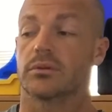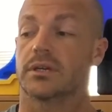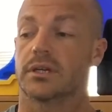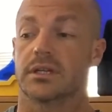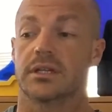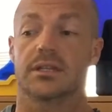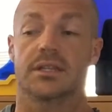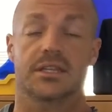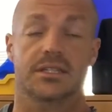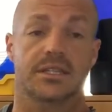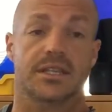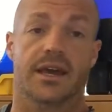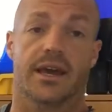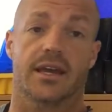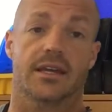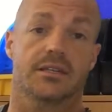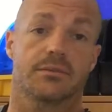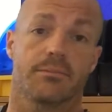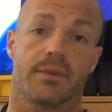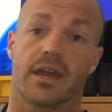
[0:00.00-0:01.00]
And in this
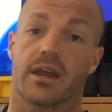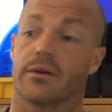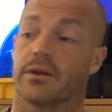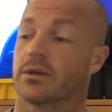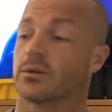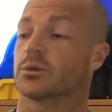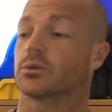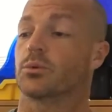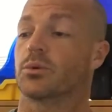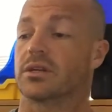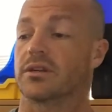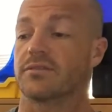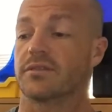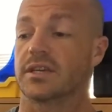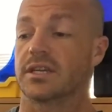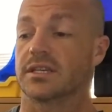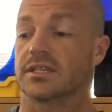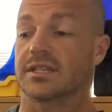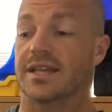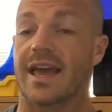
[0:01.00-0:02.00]
case, Mary was one of
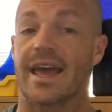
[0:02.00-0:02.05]
these